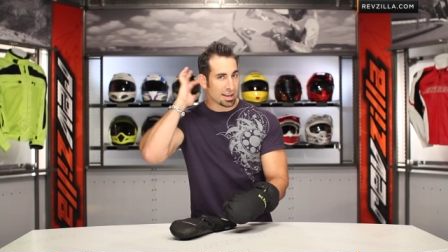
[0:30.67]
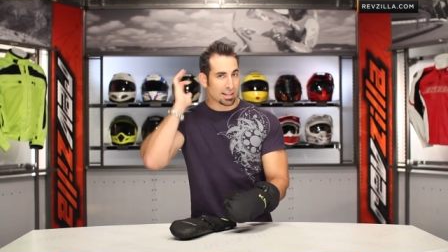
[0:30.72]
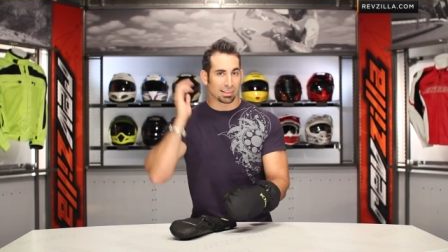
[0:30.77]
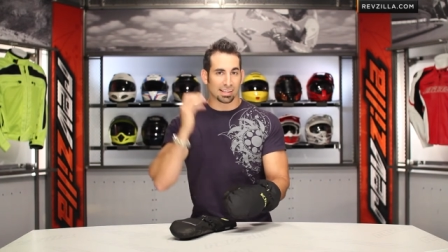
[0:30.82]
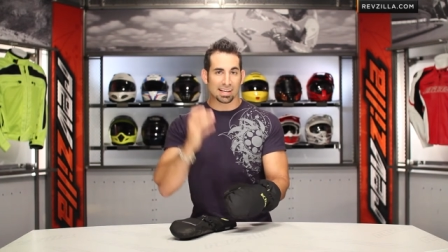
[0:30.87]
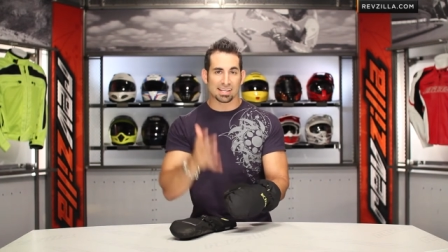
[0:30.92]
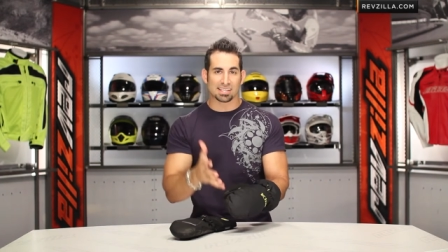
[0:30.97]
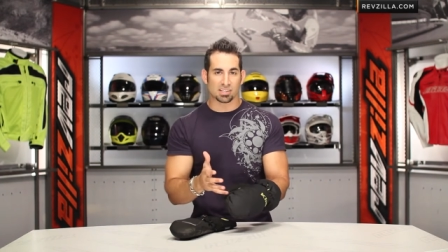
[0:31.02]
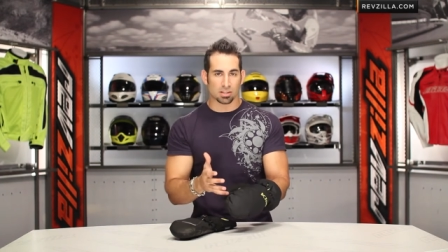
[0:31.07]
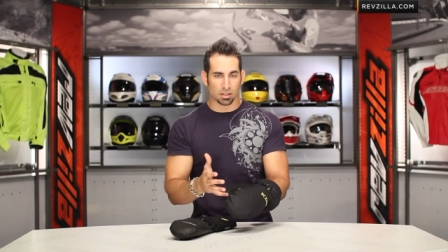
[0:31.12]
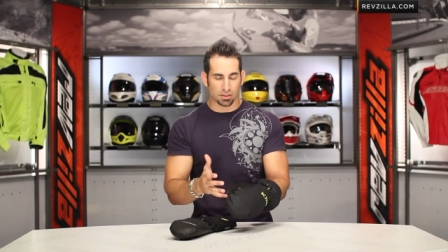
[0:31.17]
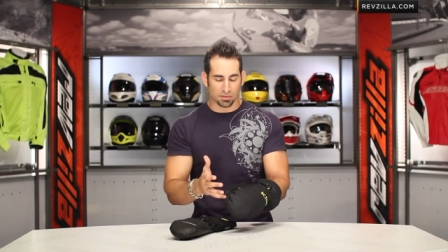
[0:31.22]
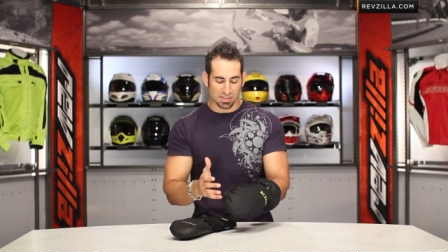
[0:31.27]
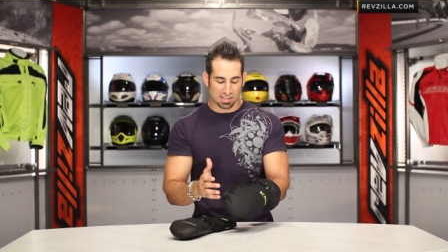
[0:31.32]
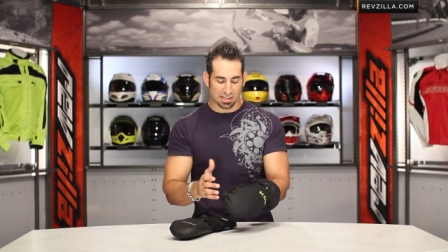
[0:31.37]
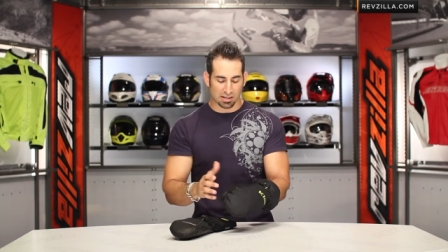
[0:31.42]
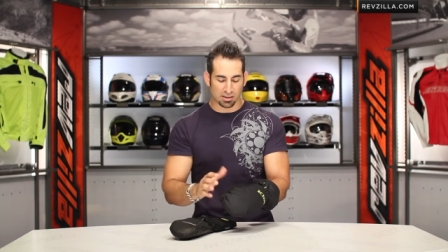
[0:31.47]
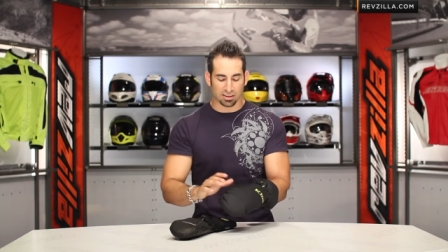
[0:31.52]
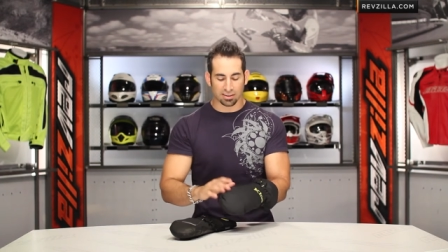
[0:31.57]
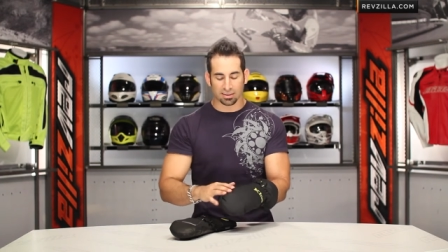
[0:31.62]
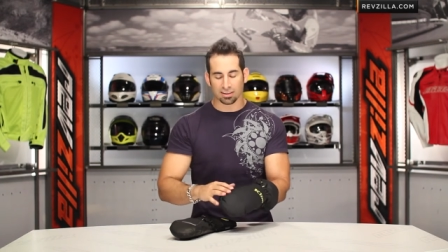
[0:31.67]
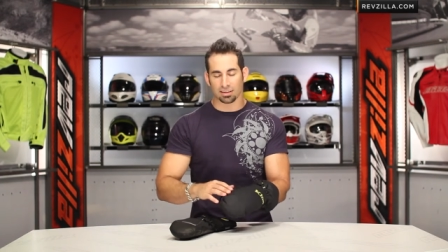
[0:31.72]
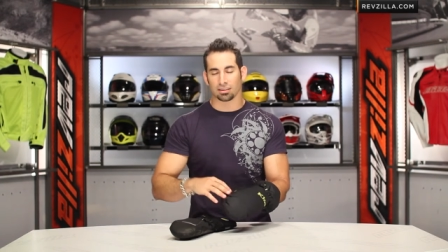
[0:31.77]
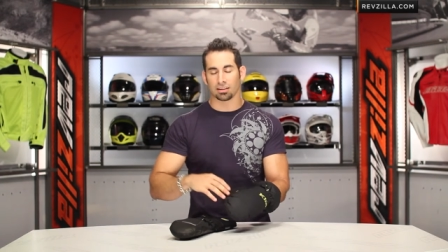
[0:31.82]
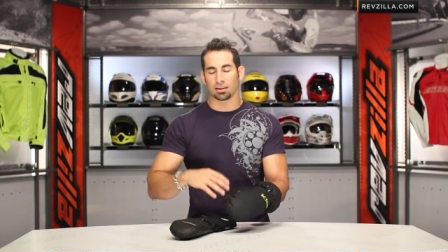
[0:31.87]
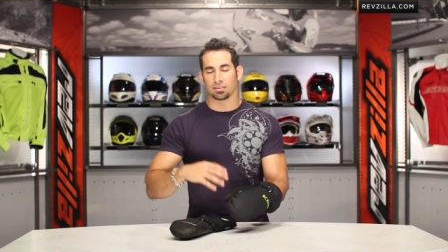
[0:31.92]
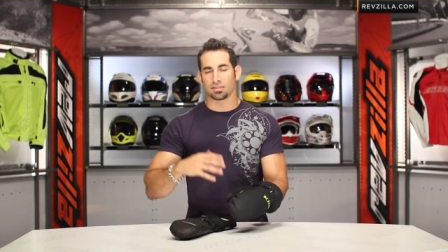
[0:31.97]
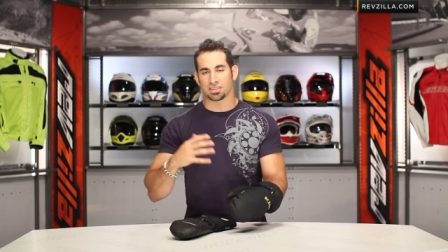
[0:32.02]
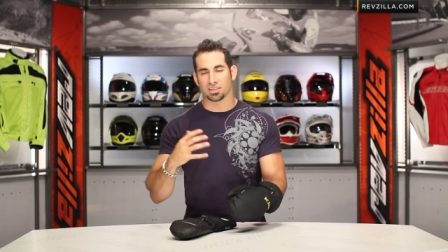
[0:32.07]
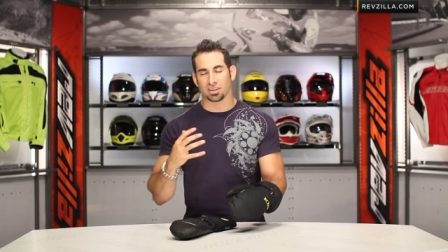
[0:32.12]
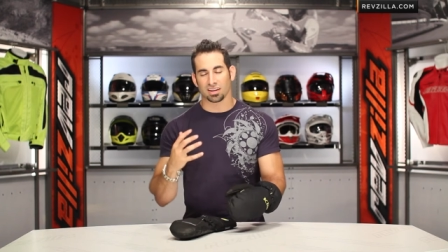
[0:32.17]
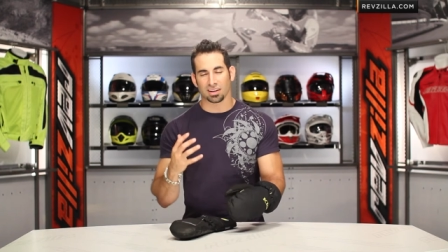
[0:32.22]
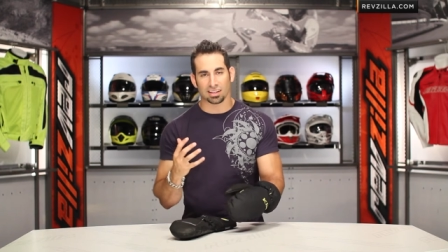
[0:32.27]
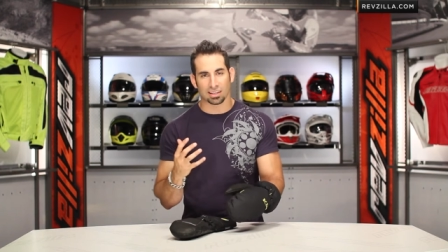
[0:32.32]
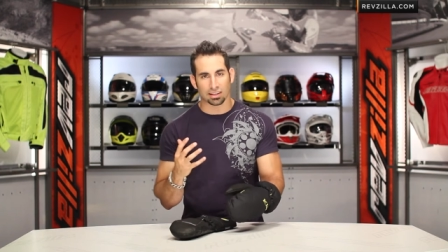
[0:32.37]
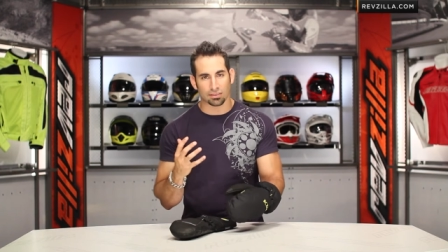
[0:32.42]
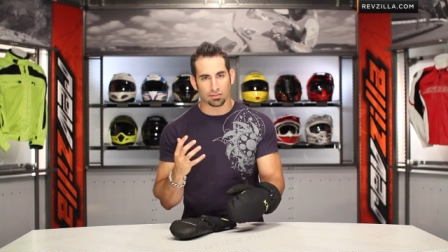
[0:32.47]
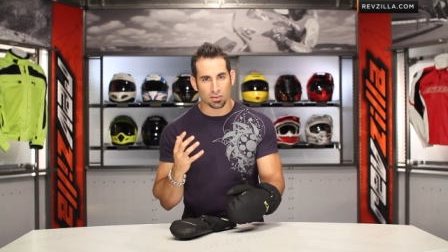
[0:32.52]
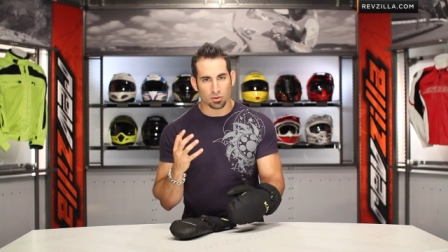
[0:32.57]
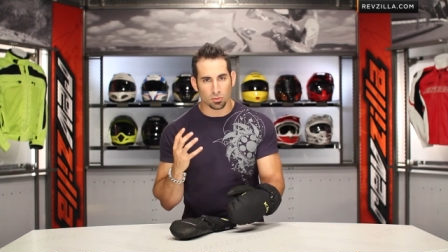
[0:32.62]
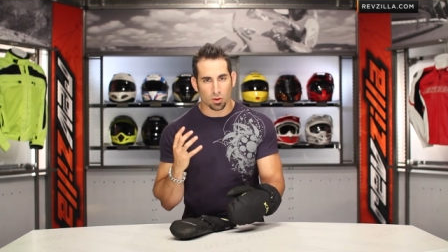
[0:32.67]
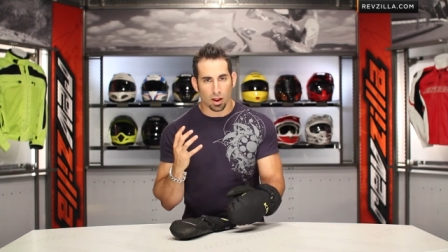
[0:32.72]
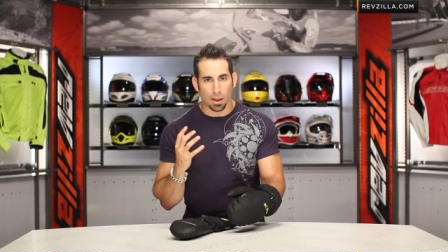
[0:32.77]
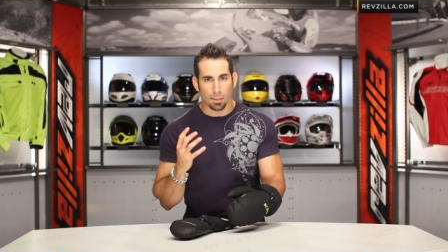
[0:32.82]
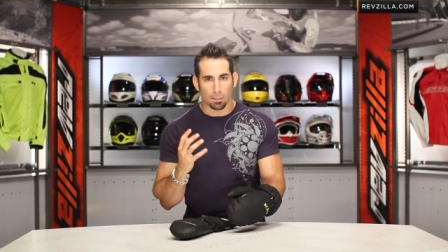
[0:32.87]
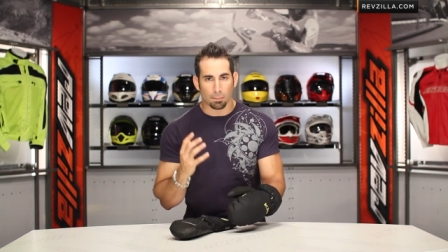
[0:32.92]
less surface area on a glove is going to give you